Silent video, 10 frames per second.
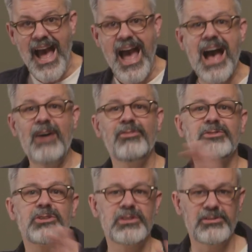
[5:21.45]

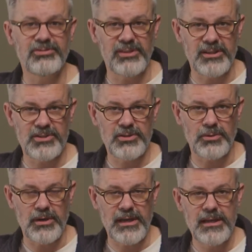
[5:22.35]
After the flood
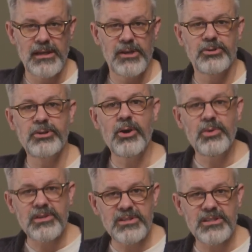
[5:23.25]
story,
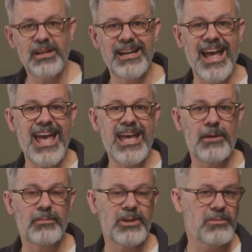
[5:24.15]
Noah's son
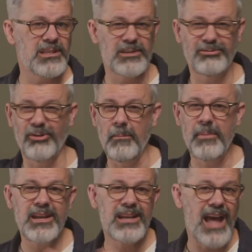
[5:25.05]
Ham commits a
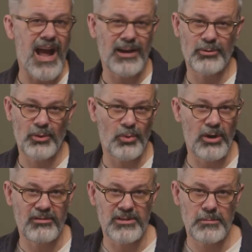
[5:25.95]
forbidden act with one of his